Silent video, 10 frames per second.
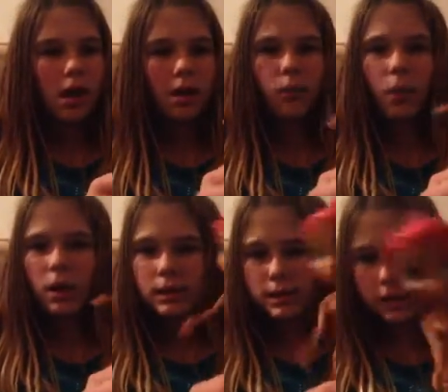I
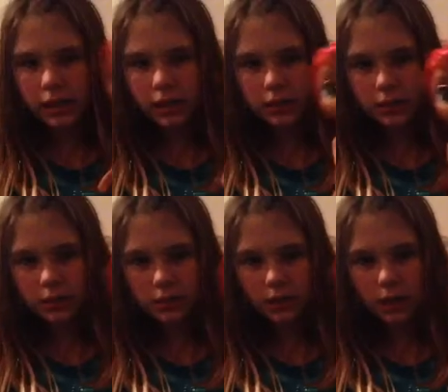want to say
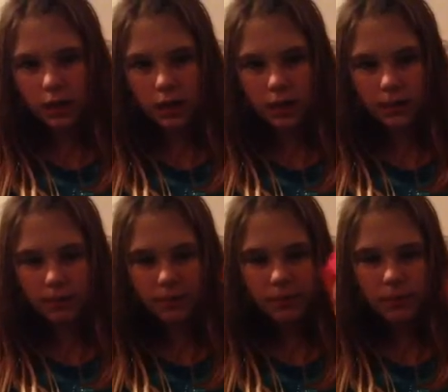her name